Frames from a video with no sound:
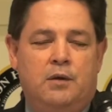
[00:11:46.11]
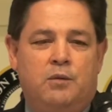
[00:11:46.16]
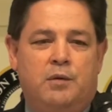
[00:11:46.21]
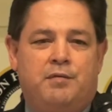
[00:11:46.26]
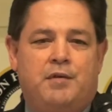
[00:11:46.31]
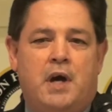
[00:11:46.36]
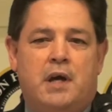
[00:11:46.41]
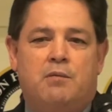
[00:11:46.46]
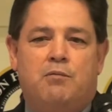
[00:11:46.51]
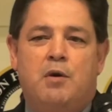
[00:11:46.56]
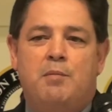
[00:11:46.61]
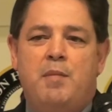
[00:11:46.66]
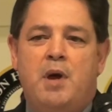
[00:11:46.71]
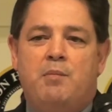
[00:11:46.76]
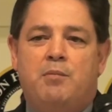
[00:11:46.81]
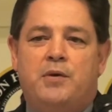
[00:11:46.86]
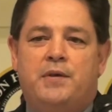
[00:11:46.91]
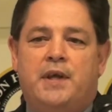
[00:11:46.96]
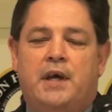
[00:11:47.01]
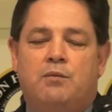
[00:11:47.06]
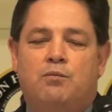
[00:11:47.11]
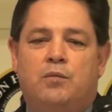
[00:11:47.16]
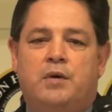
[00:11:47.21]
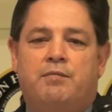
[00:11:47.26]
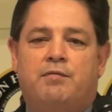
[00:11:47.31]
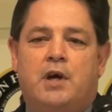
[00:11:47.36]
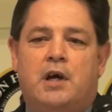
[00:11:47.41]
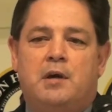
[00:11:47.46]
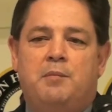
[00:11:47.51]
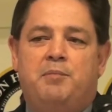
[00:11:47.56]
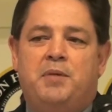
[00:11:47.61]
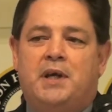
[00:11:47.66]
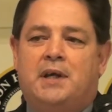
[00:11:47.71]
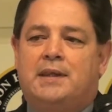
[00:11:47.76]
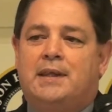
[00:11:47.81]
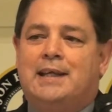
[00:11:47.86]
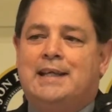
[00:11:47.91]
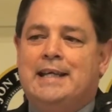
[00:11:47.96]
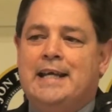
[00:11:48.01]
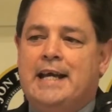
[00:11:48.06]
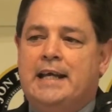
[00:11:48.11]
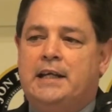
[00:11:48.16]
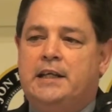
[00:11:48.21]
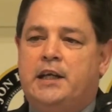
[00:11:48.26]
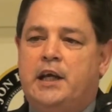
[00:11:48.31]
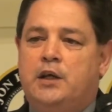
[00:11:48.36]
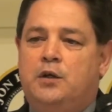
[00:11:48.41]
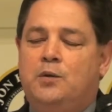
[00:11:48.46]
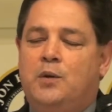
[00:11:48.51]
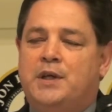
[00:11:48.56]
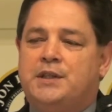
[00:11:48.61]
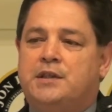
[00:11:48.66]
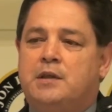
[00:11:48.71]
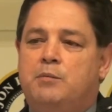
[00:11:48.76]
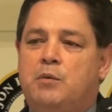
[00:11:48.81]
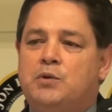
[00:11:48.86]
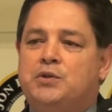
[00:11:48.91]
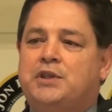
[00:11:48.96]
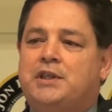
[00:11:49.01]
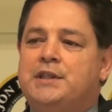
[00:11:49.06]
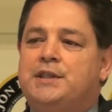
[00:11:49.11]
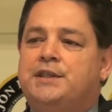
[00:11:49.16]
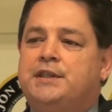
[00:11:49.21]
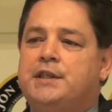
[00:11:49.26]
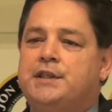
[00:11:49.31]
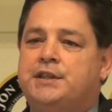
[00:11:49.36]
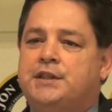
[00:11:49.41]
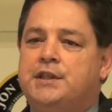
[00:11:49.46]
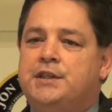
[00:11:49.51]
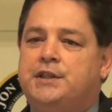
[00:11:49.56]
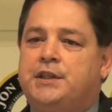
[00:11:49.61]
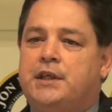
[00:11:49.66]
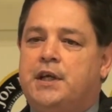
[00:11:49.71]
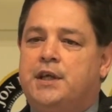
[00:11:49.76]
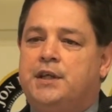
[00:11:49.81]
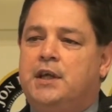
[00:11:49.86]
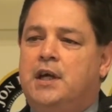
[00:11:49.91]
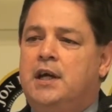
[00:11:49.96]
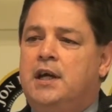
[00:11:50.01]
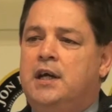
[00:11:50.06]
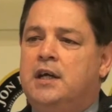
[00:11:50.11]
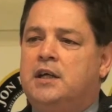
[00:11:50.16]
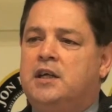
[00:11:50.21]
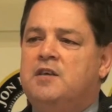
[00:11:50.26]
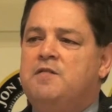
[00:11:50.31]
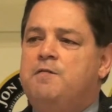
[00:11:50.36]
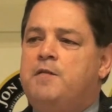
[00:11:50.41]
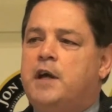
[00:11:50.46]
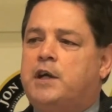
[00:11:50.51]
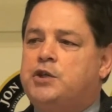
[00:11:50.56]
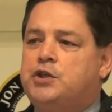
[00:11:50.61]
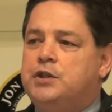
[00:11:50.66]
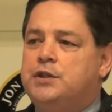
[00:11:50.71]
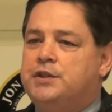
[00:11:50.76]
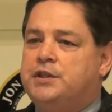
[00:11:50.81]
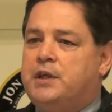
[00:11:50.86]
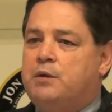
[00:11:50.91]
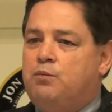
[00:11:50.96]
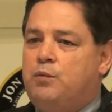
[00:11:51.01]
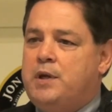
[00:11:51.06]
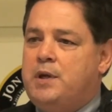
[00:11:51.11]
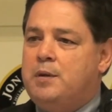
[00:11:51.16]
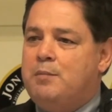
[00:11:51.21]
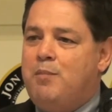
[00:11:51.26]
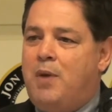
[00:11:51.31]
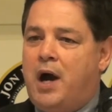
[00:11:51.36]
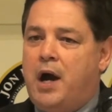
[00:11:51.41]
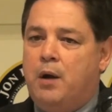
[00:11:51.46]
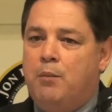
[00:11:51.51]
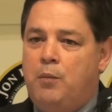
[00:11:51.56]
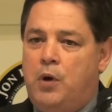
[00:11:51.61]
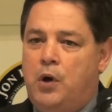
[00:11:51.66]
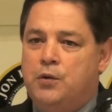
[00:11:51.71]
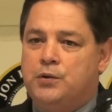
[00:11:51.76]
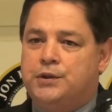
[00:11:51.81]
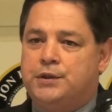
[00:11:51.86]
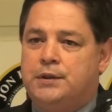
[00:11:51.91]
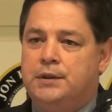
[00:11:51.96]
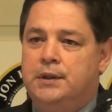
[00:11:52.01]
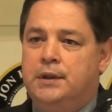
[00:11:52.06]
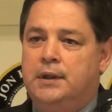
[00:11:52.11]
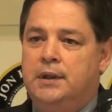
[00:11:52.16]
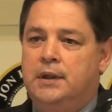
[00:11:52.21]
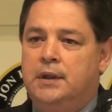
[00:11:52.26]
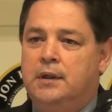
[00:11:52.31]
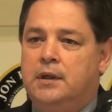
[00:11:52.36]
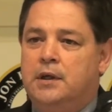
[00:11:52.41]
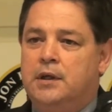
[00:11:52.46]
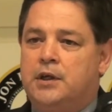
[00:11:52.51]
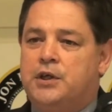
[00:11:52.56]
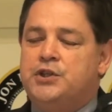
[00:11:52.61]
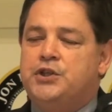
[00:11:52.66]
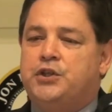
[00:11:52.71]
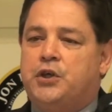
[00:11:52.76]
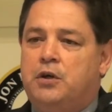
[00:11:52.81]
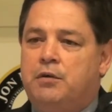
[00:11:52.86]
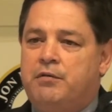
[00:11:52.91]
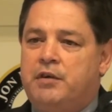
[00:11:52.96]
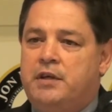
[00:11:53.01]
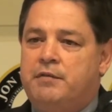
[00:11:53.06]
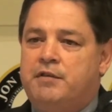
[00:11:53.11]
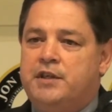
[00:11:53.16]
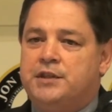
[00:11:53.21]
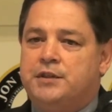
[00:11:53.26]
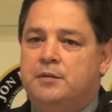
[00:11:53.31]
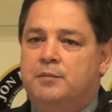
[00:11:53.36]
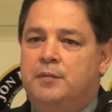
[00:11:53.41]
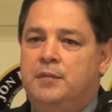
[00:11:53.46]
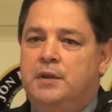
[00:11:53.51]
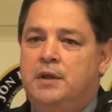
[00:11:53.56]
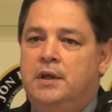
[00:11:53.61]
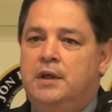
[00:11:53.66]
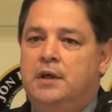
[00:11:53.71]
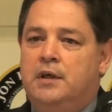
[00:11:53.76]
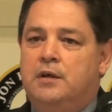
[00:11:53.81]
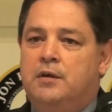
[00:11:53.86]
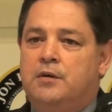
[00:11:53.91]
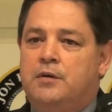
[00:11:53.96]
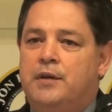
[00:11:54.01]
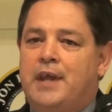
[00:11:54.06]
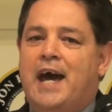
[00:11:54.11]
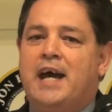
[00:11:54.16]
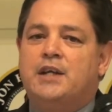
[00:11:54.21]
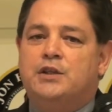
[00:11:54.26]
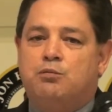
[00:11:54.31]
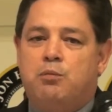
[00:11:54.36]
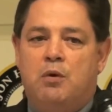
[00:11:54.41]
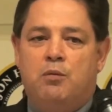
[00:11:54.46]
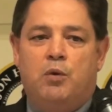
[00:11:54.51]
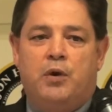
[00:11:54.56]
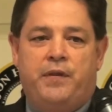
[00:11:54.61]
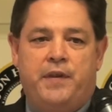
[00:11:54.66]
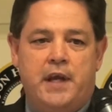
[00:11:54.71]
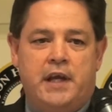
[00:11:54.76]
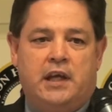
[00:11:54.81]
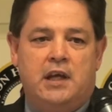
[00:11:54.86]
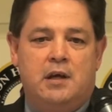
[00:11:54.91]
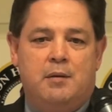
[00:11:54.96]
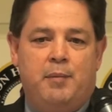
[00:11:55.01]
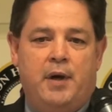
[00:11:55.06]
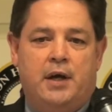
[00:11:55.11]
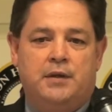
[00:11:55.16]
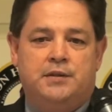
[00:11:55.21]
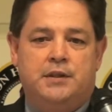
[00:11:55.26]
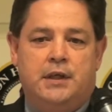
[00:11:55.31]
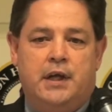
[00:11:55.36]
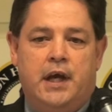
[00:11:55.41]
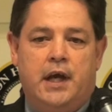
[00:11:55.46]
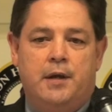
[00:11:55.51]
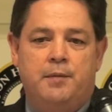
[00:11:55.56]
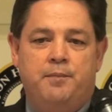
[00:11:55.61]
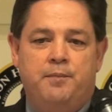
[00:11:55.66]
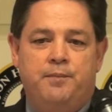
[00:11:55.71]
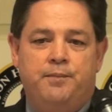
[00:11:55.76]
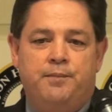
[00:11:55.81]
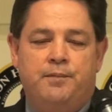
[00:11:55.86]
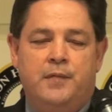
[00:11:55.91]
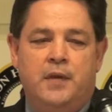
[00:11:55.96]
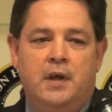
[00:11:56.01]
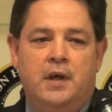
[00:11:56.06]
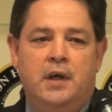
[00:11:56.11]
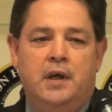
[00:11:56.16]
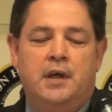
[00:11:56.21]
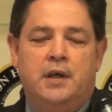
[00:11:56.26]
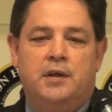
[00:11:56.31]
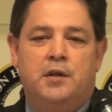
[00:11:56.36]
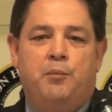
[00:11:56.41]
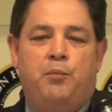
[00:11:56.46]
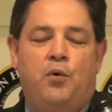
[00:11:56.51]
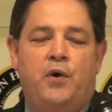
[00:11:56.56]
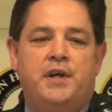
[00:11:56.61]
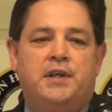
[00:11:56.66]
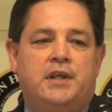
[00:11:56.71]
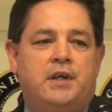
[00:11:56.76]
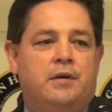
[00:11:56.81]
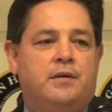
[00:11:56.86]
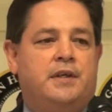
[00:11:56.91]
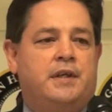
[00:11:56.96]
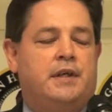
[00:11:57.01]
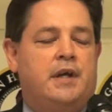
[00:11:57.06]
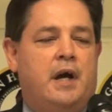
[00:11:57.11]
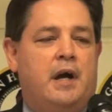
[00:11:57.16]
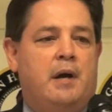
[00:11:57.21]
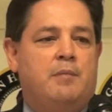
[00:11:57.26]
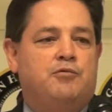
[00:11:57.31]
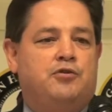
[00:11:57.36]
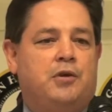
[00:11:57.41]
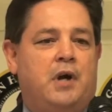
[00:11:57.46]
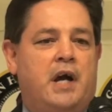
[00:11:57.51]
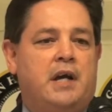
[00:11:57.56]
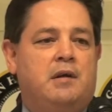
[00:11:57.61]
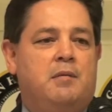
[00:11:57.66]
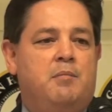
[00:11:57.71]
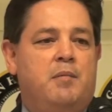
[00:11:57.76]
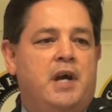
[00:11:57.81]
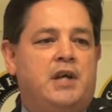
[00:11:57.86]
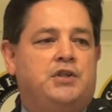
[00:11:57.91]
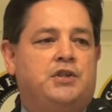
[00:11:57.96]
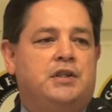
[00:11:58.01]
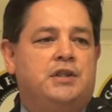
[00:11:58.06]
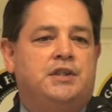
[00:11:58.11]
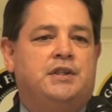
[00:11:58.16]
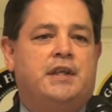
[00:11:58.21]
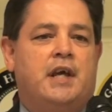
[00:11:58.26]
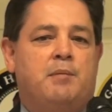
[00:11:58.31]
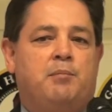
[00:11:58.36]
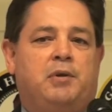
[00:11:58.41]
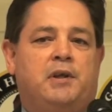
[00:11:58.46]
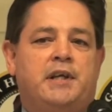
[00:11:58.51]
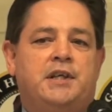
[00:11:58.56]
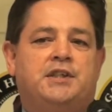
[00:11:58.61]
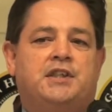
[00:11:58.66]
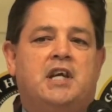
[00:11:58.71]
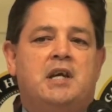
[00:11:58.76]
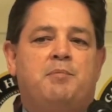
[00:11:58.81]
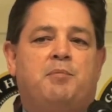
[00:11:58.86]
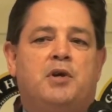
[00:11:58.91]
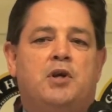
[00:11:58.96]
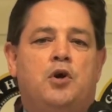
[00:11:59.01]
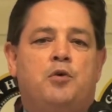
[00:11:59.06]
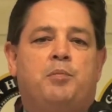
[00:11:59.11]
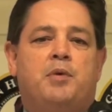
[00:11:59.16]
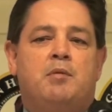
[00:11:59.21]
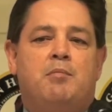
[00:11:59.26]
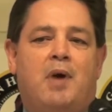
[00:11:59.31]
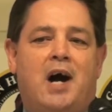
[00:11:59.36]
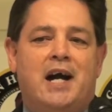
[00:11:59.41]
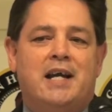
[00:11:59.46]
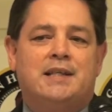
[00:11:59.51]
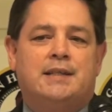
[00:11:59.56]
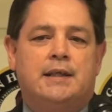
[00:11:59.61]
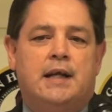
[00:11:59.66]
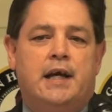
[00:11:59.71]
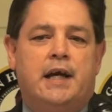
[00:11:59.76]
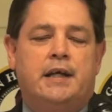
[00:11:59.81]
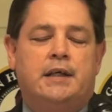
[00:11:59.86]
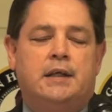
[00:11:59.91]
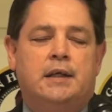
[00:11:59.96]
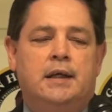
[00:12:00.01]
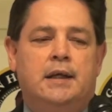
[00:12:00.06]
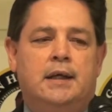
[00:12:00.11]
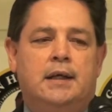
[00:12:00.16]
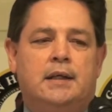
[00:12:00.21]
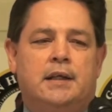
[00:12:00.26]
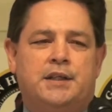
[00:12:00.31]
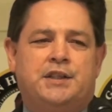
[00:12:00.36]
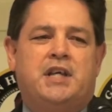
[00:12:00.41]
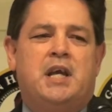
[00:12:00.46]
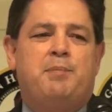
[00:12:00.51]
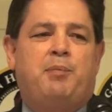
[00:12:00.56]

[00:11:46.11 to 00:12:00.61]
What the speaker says: We've got to remember that we've got to pick the candidate who has the most consistency on the convictions that we admire most. Conservatism. That is what we're thinking about today. The point here that I'm trying to mention is that please keep an open mind tonight. Let's